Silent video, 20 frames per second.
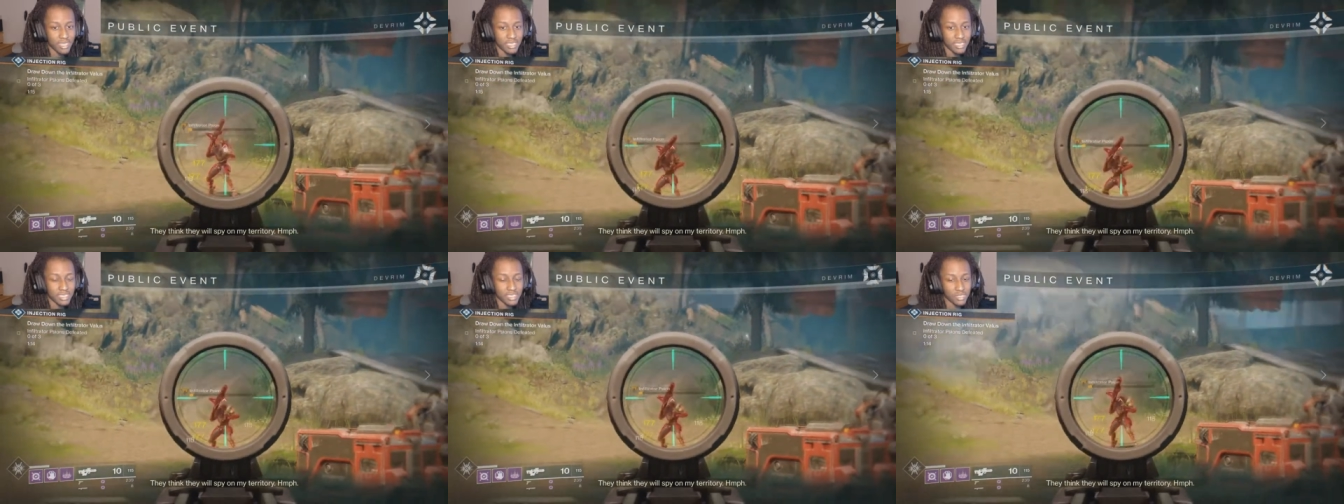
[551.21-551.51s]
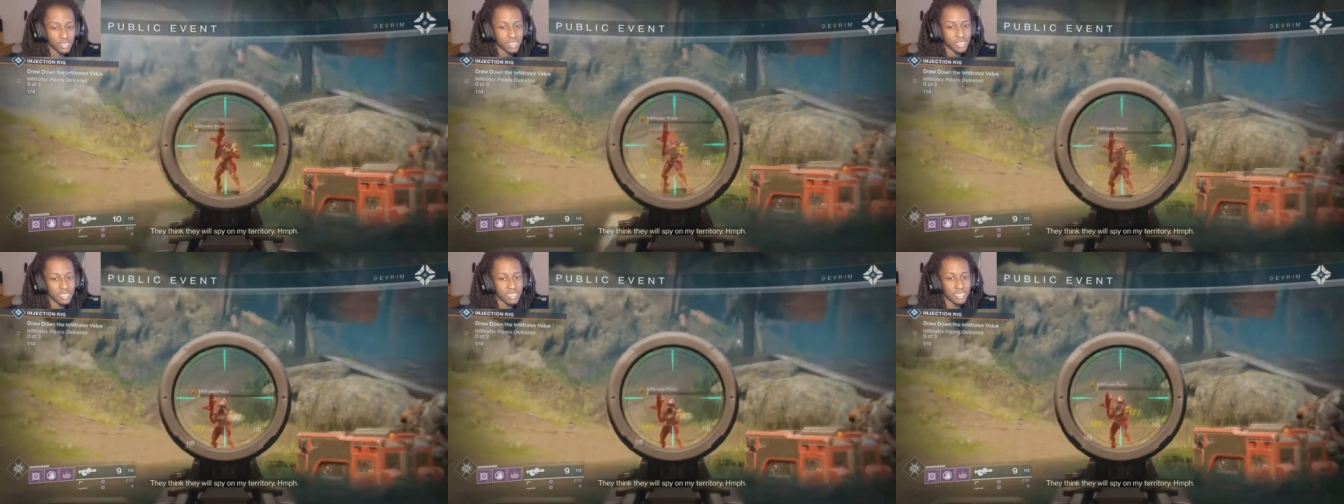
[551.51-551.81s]
It is
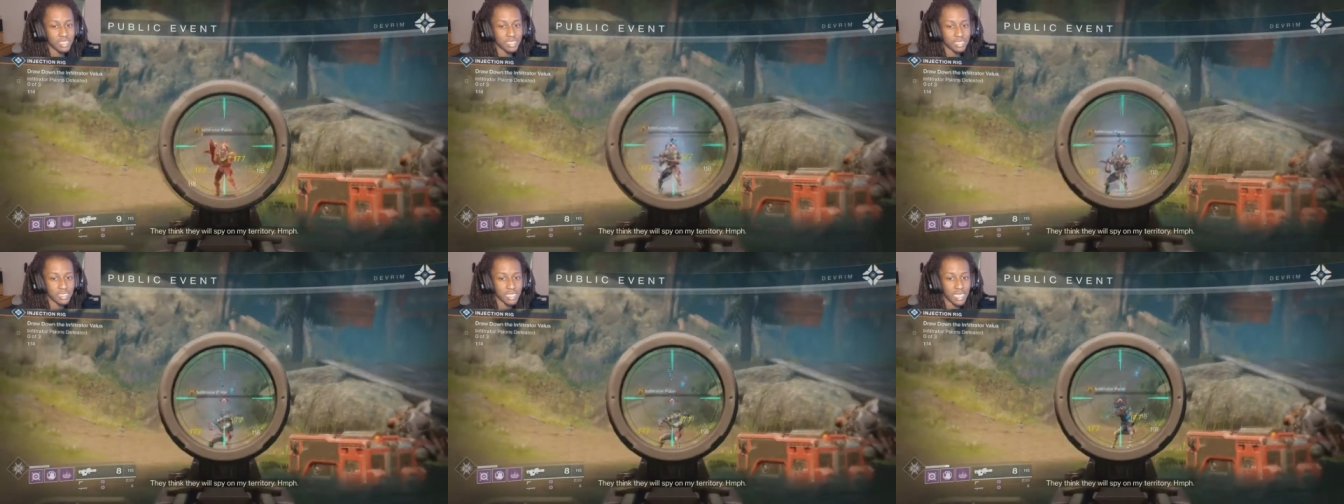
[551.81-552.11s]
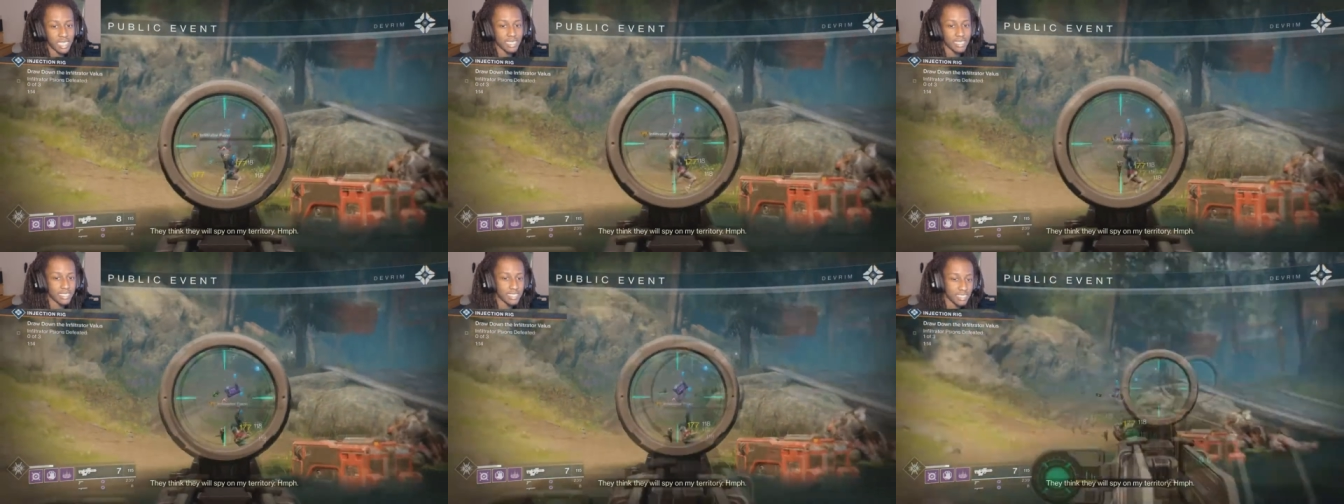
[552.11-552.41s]
Transcendence.
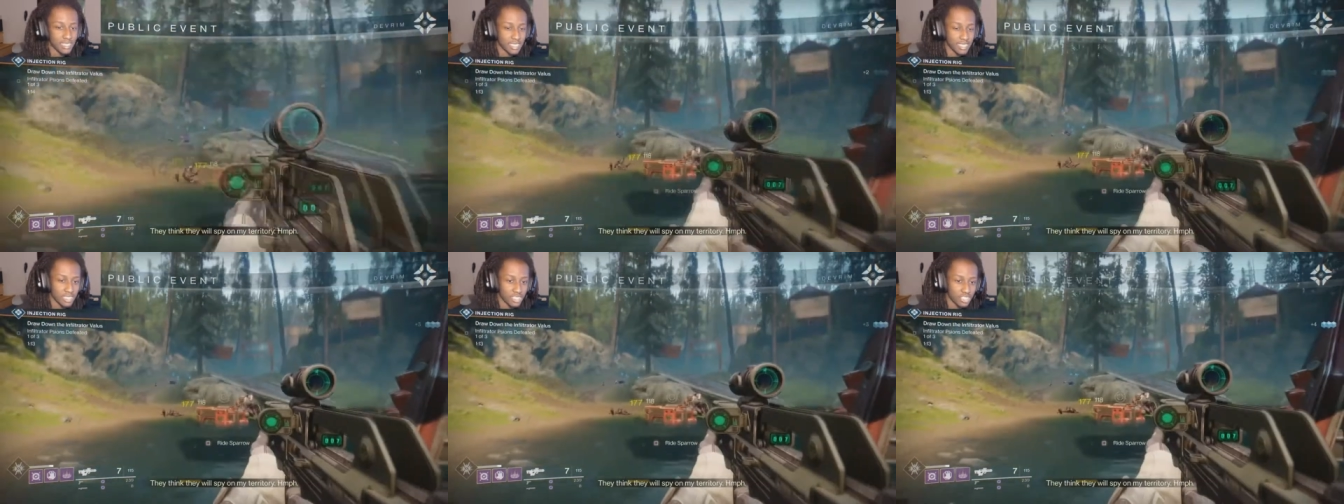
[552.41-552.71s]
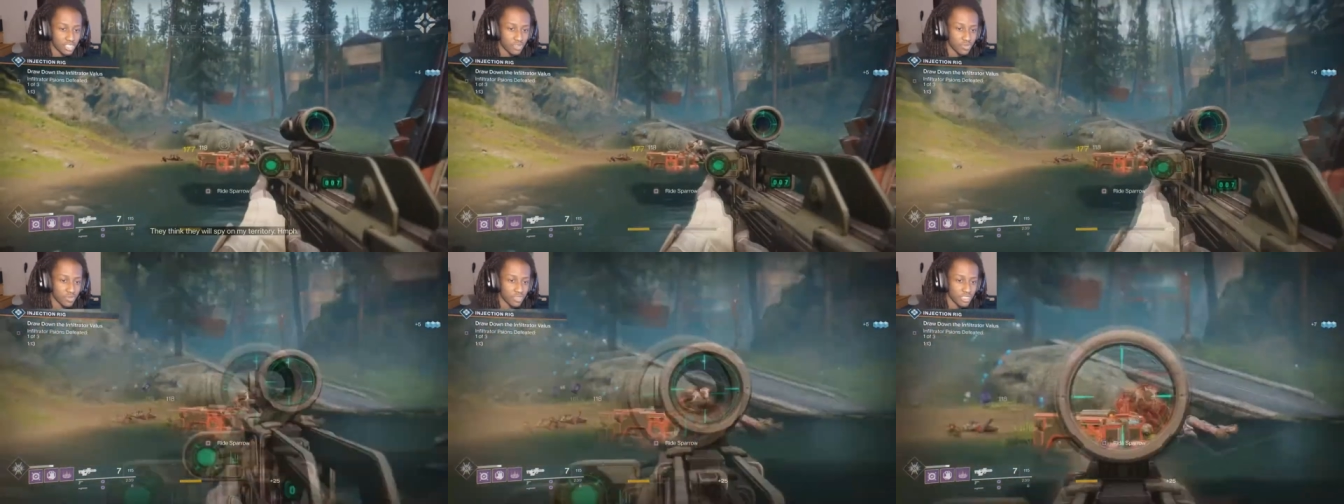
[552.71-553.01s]
Anything
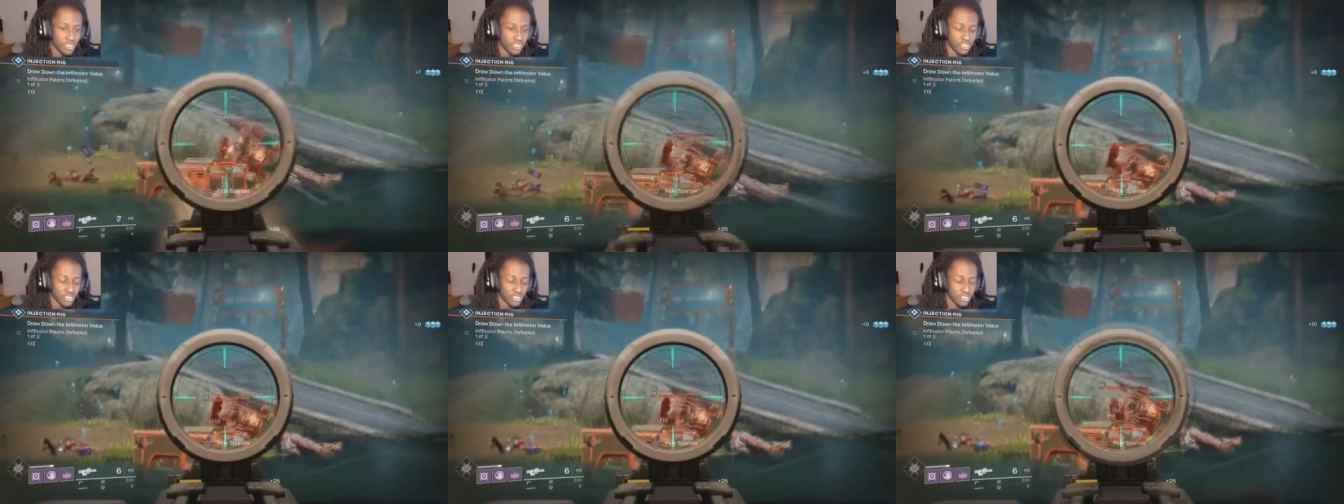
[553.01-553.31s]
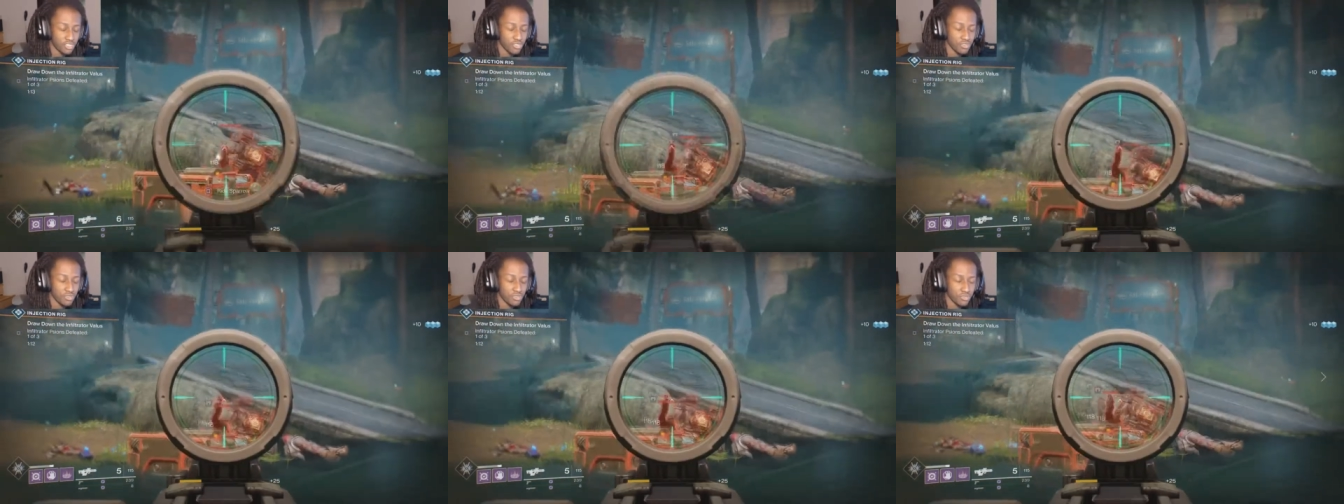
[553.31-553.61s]
to where
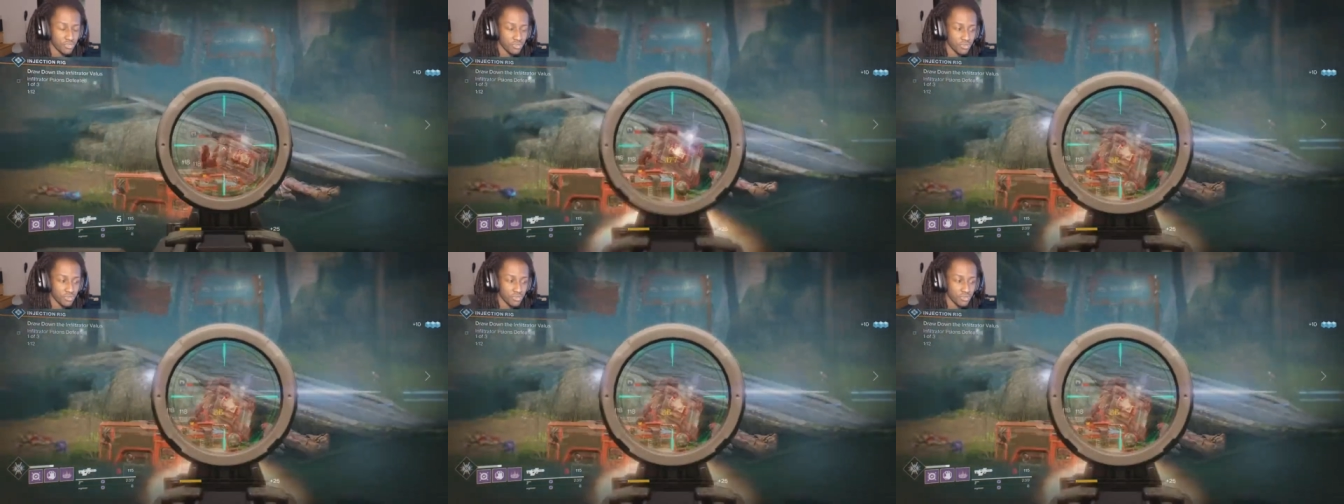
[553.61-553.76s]
you